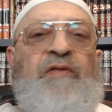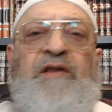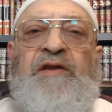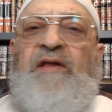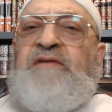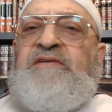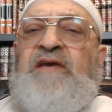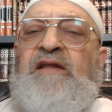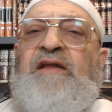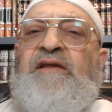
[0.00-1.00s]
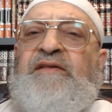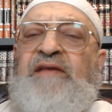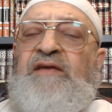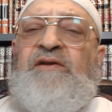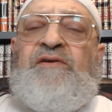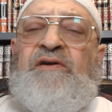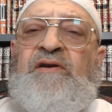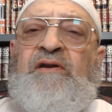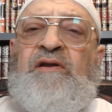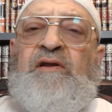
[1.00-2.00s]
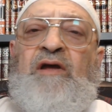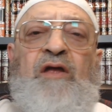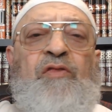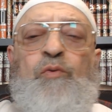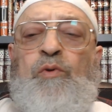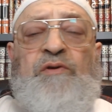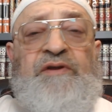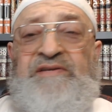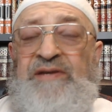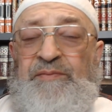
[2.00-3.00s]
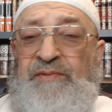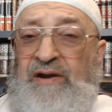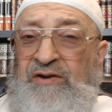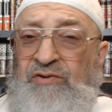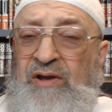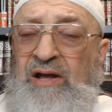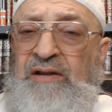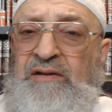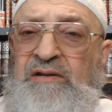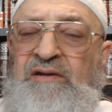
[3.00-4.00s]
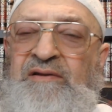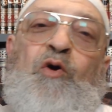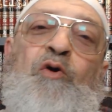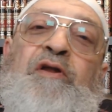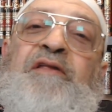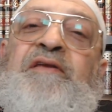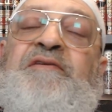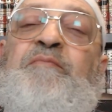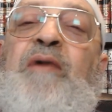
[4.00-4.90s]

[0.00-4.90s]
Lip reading: They did not see any dictator in the world except Erdogan? Or it is